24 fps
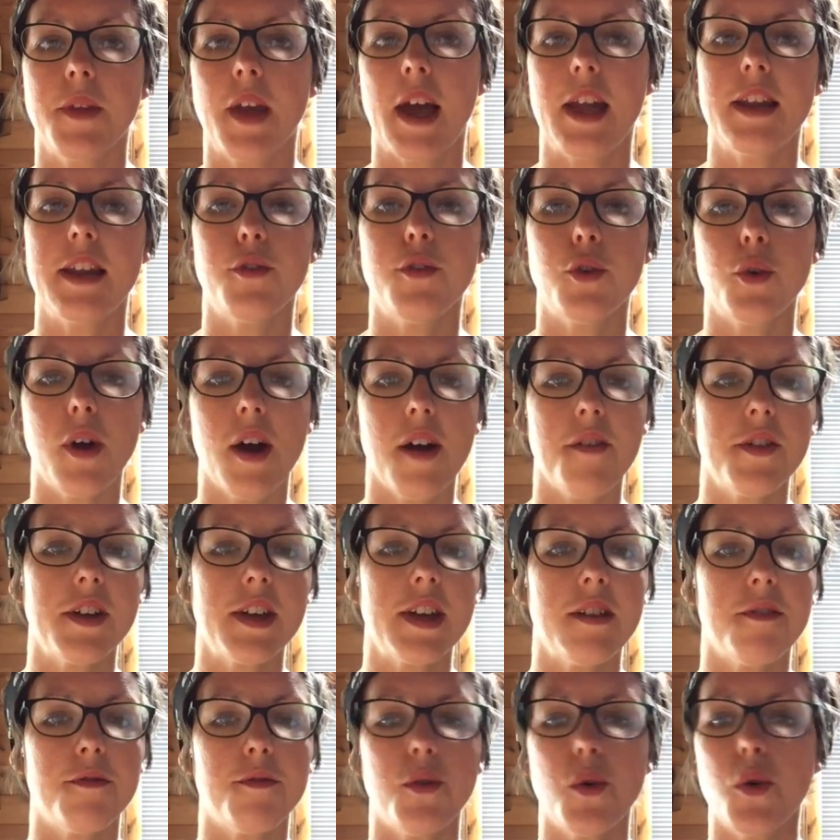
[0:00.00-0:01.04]
and if you're having
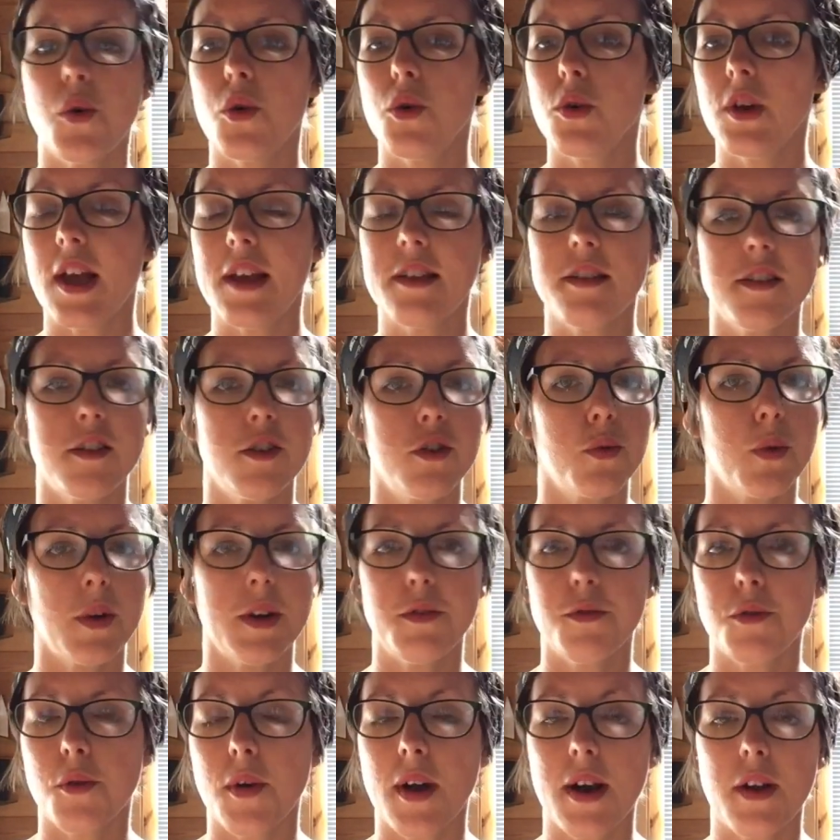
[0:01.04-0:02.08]
it for less than
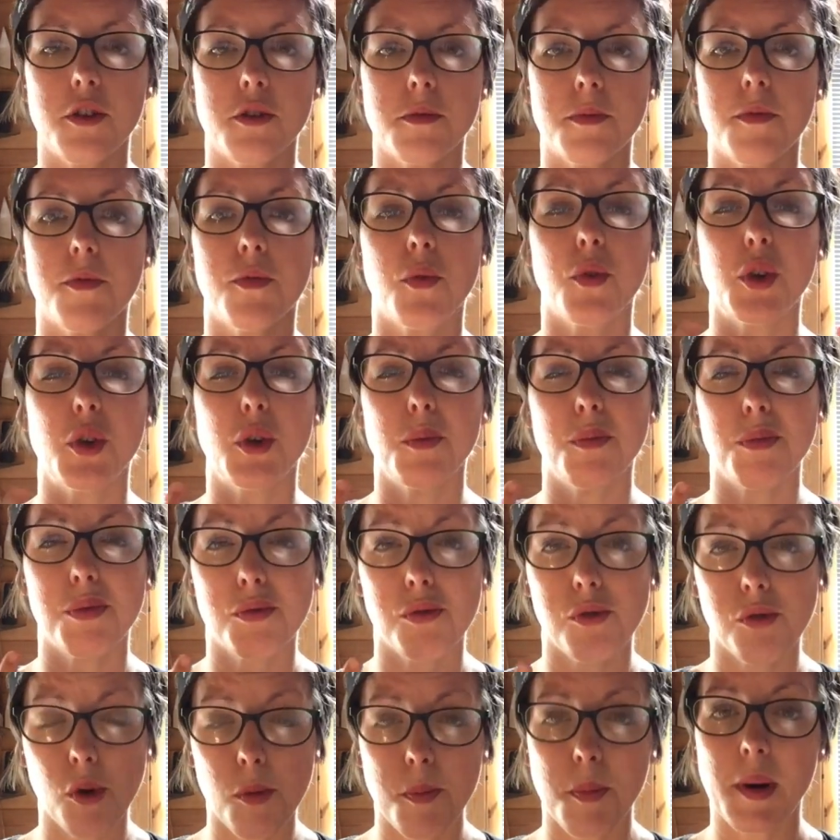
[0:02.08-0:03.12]
24 hours before you
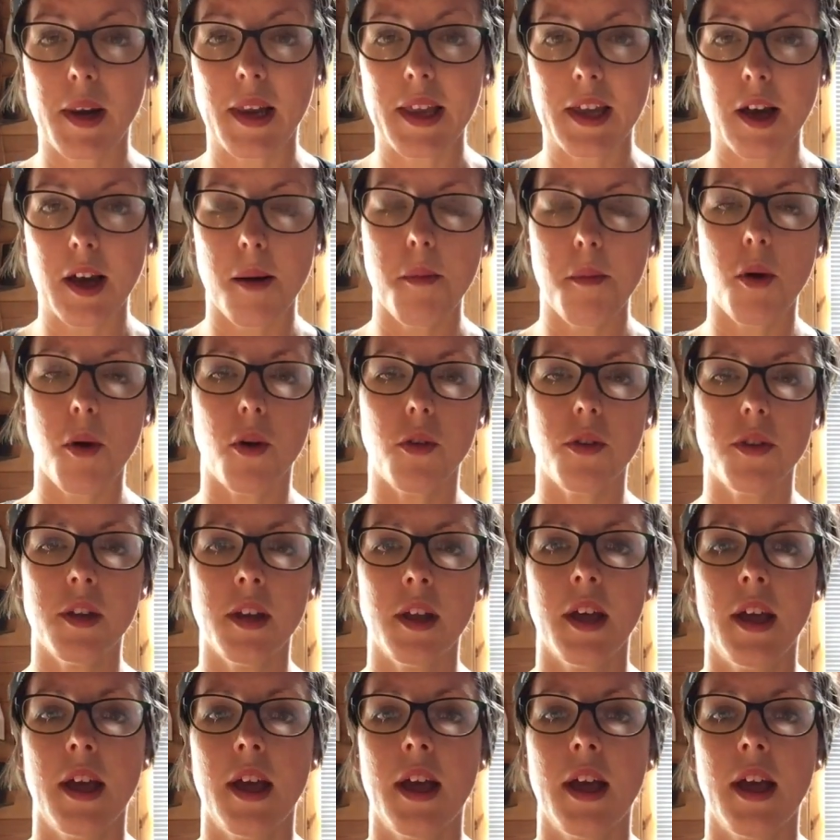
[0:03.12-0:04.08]
properly come on,